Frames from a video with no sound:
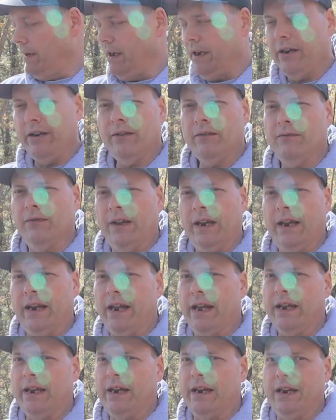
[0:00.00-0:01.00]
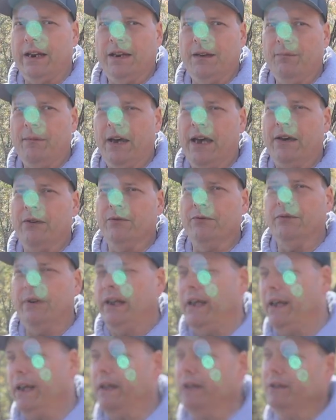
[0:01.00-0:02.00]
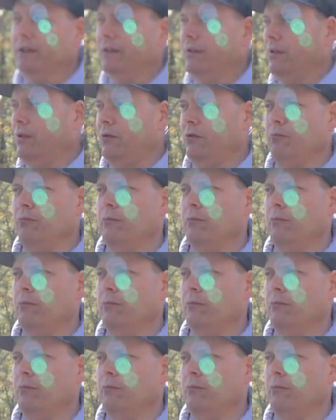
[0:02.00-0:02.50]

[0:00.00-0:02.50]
here of late, I get into my own head too